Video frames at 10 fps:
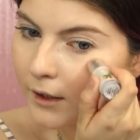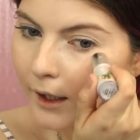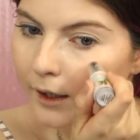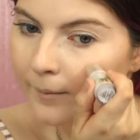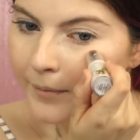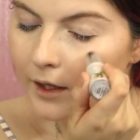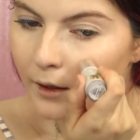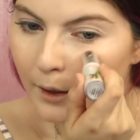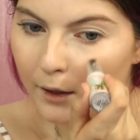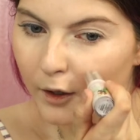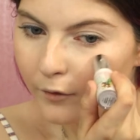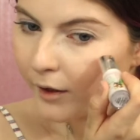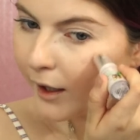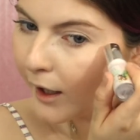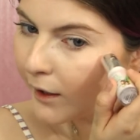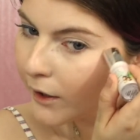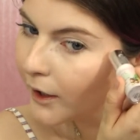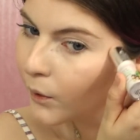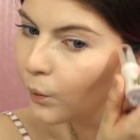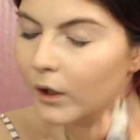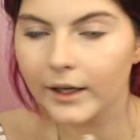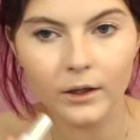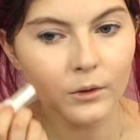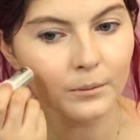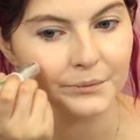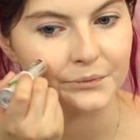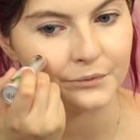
day if I had a good workout,